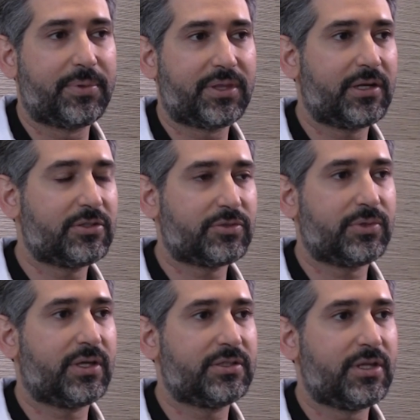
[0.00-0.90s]
But then I just
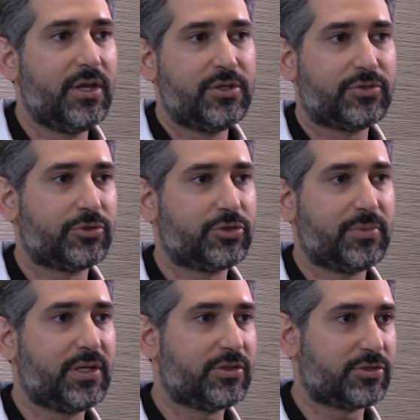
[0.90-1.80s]
realized social
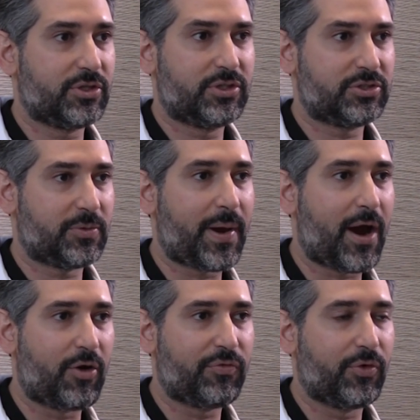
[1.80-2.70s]
media is such a
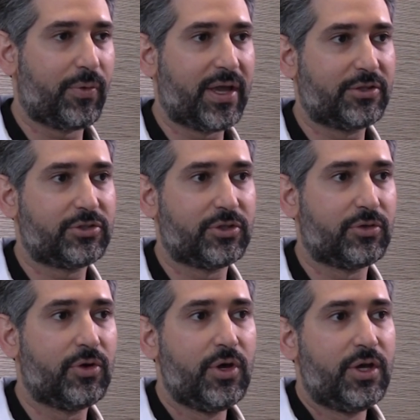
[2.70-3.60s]
powerful way to